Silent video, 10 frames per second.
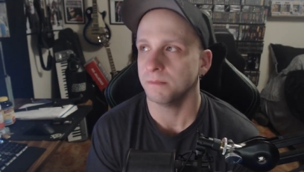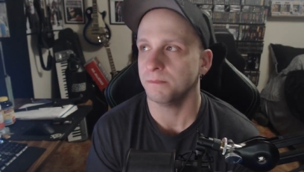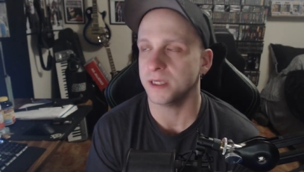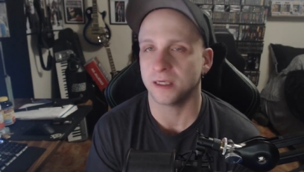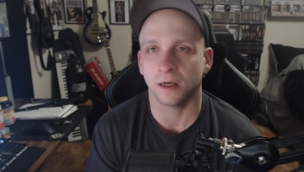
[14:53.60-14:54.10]

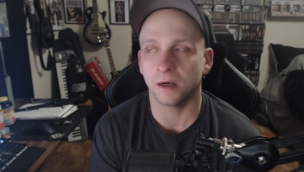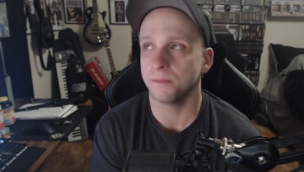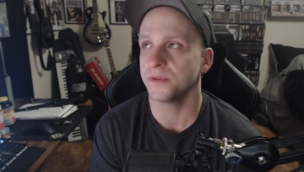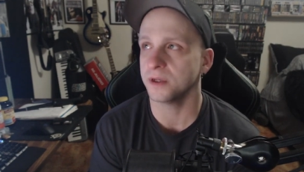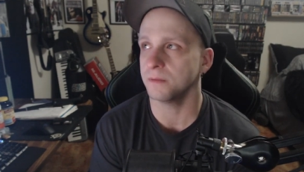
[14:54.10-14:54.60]

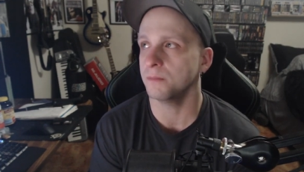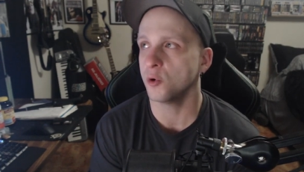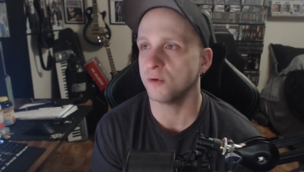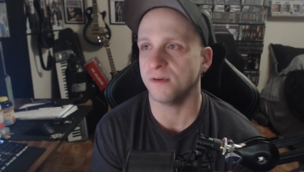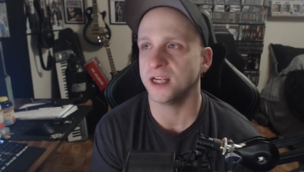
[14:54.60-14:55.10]
Become the
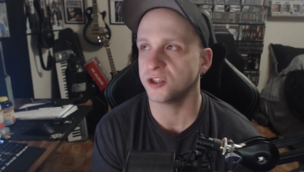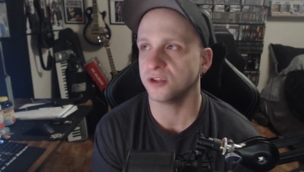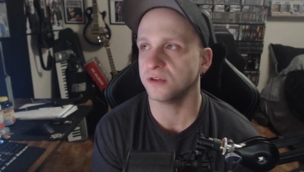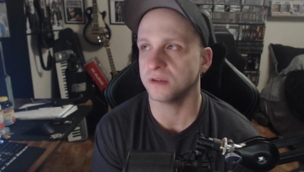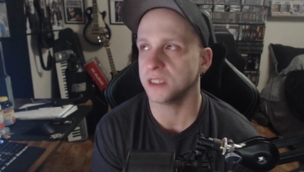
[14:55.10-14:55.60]

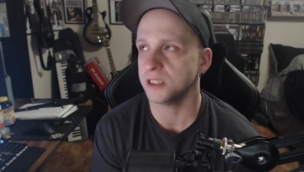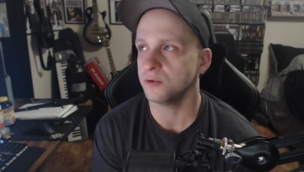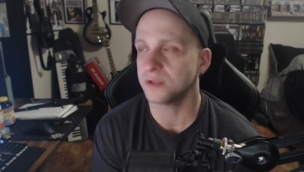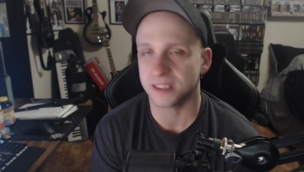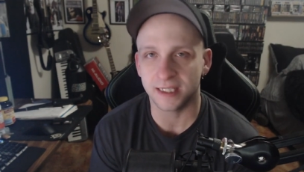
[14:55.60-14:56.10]
motivation
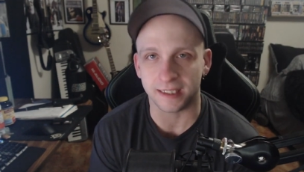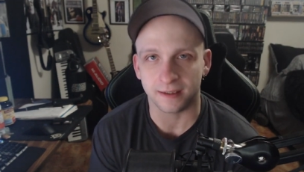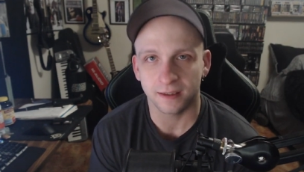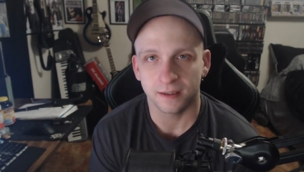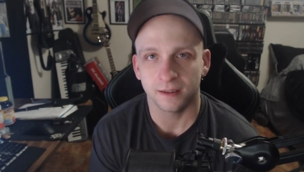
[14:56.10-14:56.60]
you
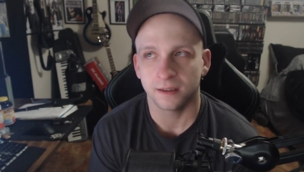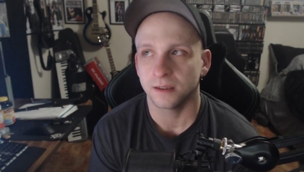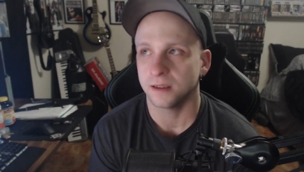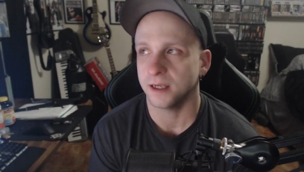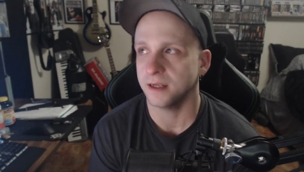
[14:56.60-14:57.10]
seek
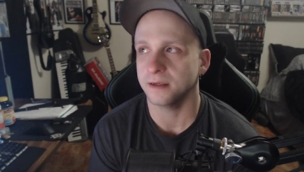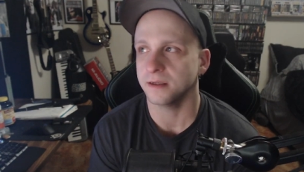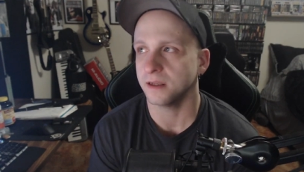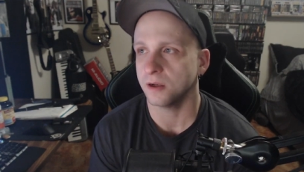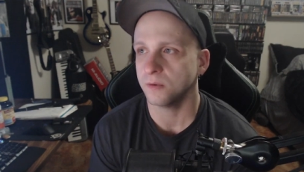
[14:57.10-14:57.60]

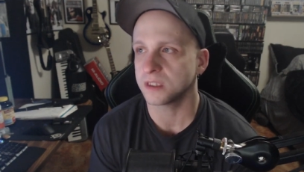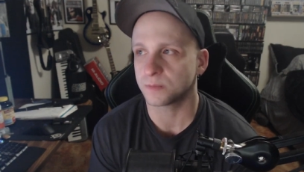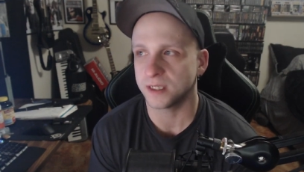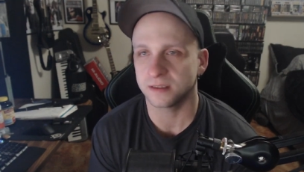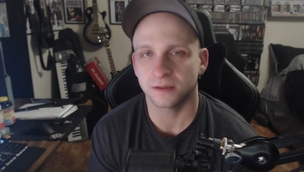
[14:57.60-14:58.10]
and you know
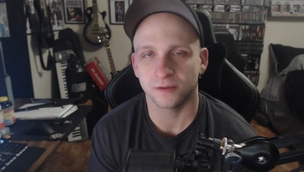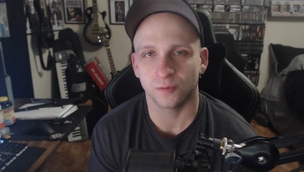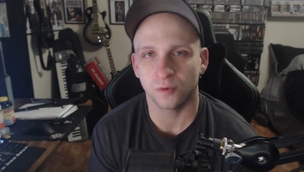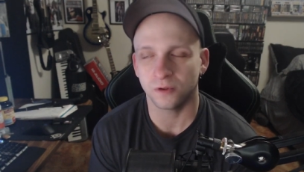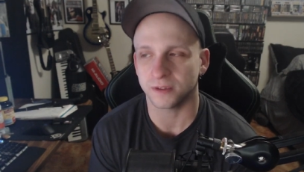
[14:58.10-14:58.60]
express it to
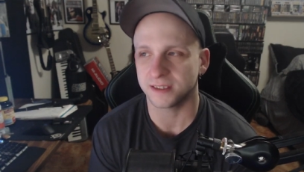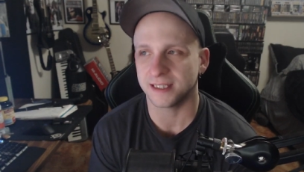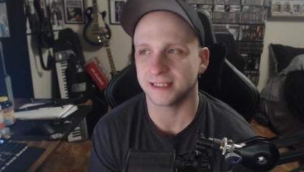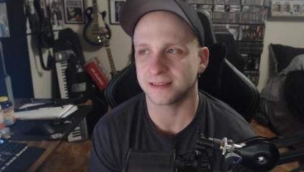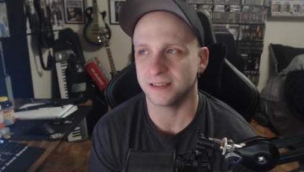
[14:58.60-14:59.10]
the world it's
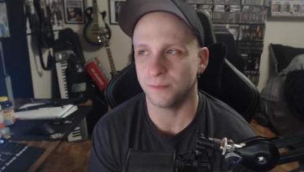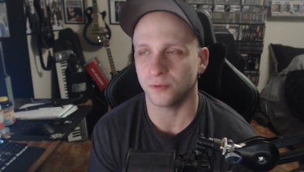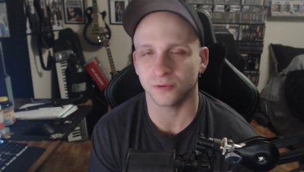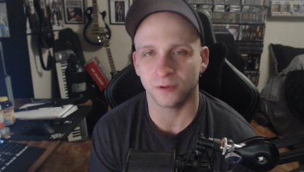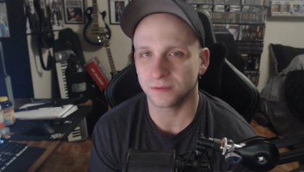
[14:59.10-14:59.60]
that
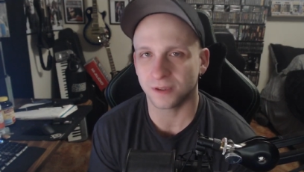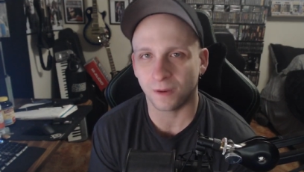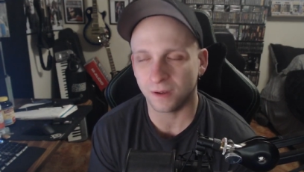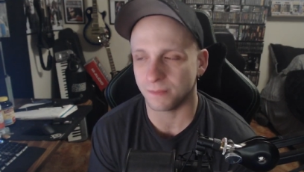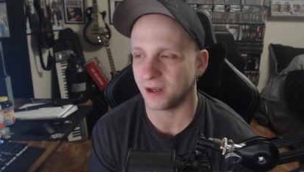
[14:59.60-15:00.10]
simple don't
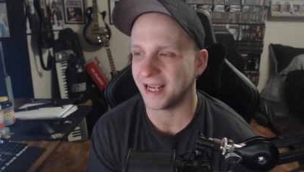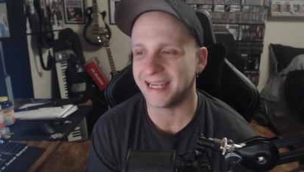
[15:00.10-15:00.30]
talk about it.